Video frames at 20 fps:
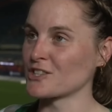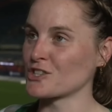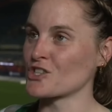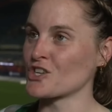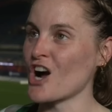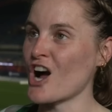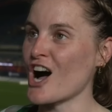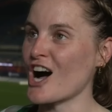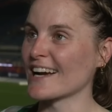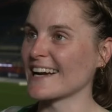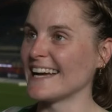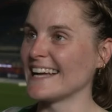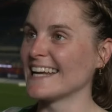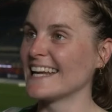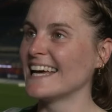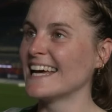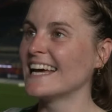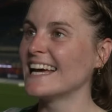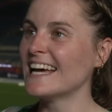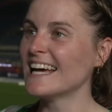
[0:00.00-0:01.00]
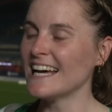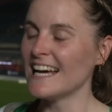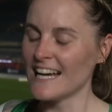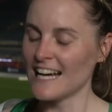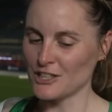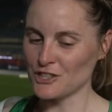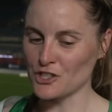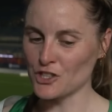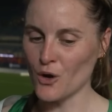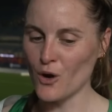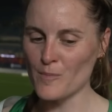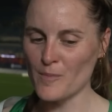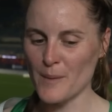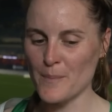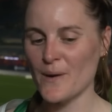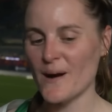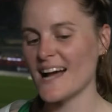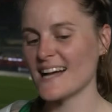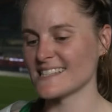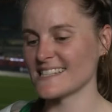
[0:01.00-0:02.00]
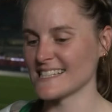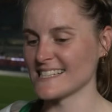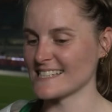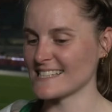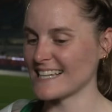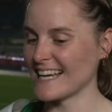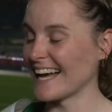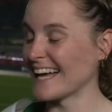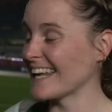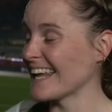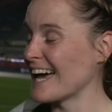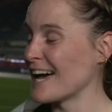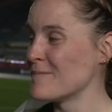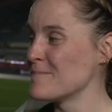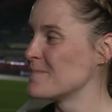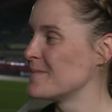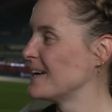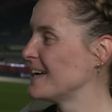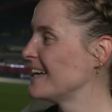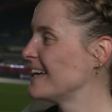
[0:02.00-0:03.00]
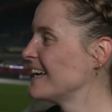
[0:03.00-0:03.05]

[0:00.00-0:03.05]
strong and, and showing my presence. And um,